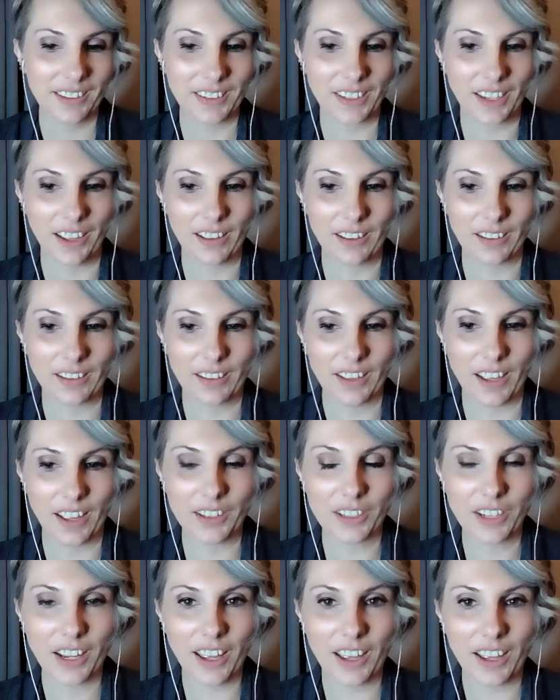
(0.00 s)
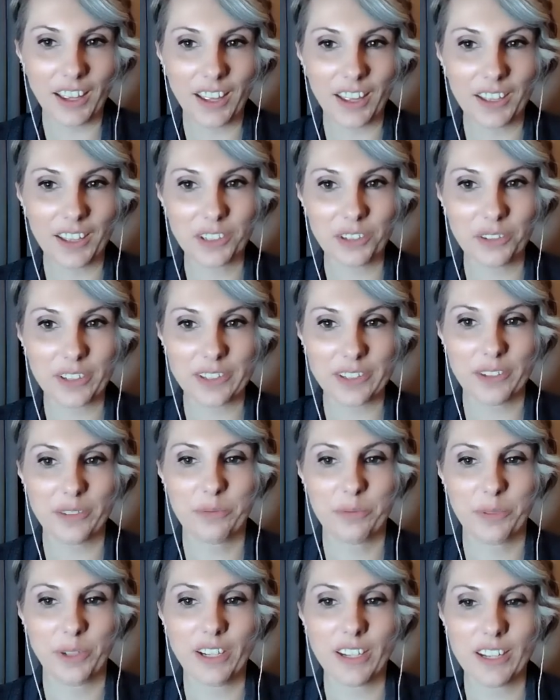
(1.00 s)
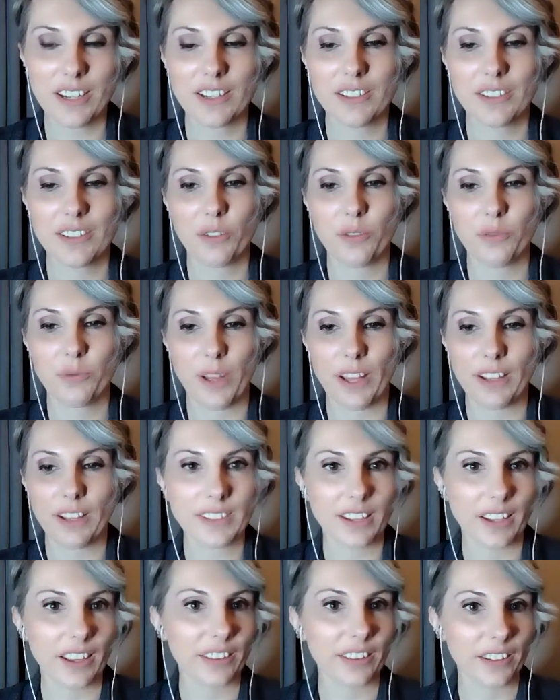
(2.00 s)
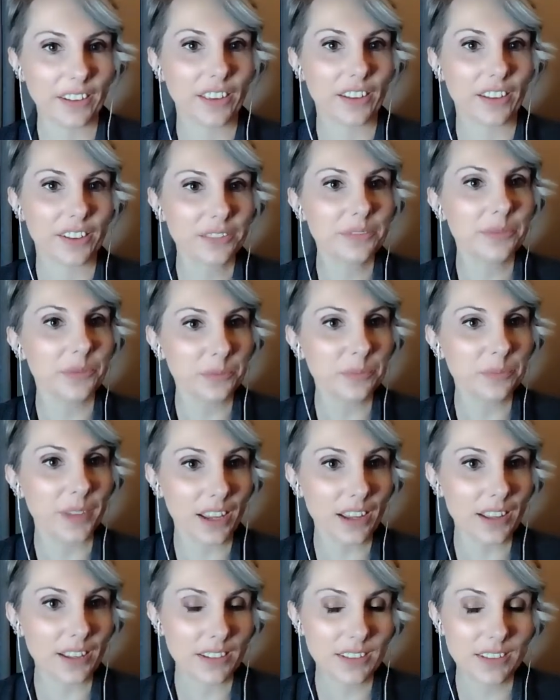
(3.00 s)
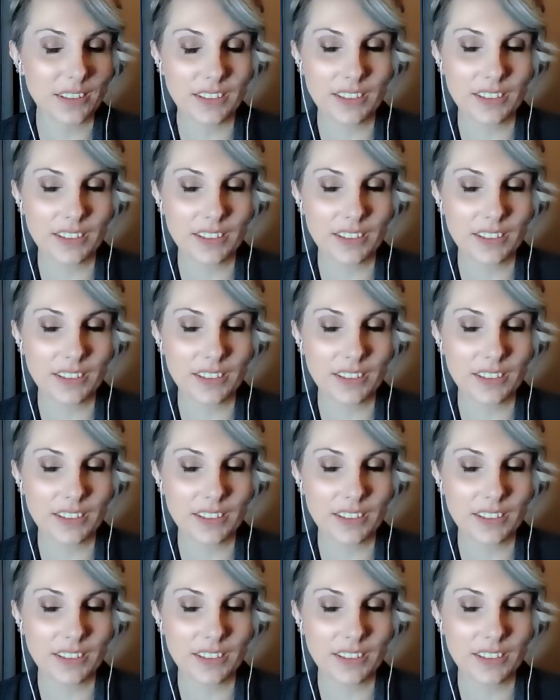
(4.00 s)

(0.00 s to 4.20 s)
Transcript: Yeah. And you guys are working so well together though. Yeah.